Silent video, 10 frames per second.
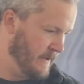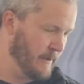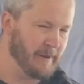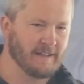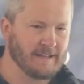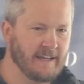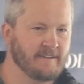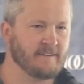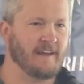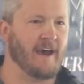I mean,
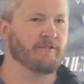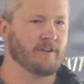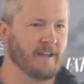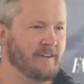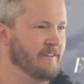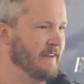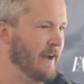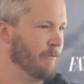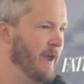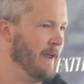list after list that
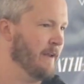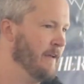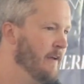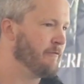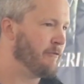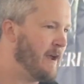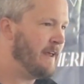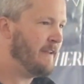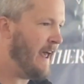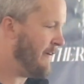I read
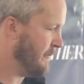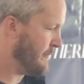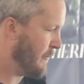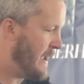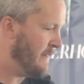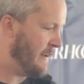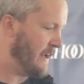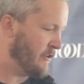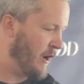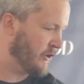friend after friend that
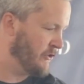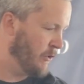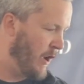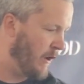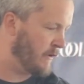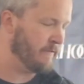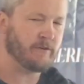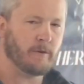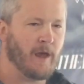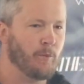I talked to all
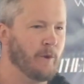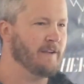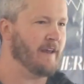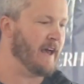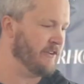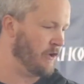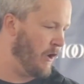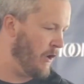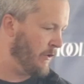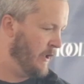confirmed that we dads
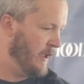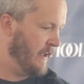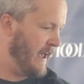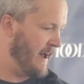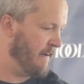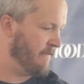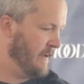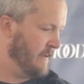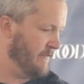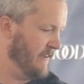all have
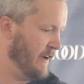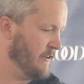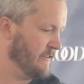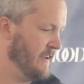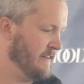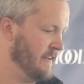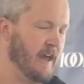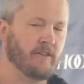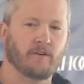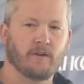fears
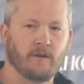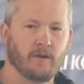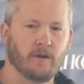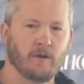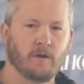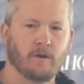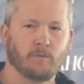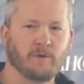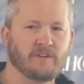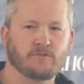together.
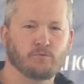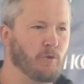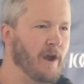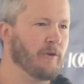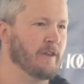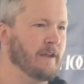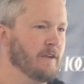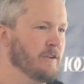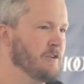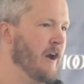We just
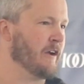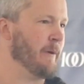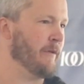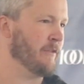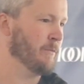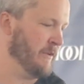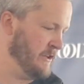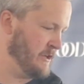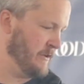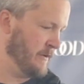rarely talk about them with
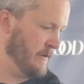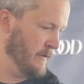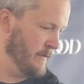each other.